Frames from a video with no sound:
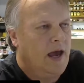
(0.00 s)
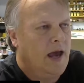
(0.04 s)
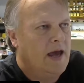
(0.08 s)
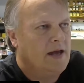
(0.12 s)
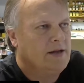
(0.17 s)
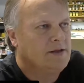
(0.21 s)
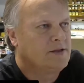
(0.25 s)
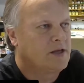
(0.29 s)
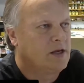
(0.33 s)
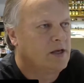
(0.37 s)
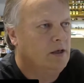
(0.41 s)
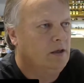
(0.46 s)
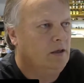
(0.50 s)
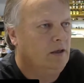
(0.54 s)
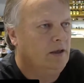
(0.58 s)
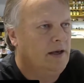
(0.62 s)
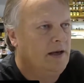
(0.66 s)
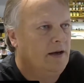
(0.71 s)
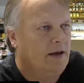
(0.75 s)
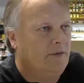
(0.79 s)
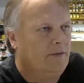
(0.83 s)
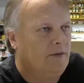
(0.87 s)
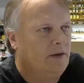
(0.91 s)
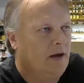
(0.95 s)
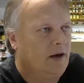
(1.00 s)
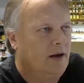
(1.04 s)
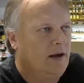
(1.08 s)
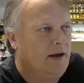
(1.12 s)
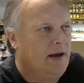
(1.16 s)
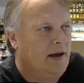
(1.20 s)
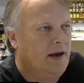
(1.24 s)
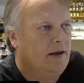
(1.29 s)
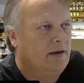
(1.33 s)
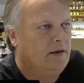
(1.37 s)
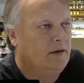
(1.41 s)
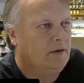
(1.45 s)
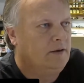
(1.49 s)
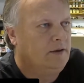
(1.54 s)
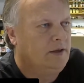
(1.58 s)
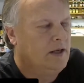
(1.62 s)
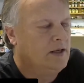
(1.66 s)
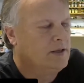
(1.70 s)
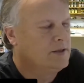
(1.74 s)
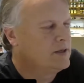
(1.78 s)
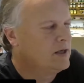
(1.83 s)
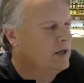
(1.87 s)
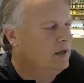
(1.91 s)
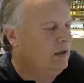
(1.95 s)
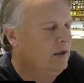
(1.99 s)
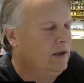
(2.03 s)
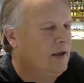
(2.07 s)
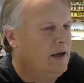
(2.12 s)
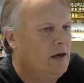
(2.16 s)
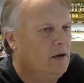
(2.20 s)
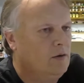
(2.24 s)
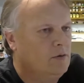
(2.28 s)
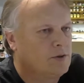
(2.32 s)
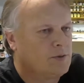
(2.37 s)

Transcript: N scale layout that I had. And the N scale layout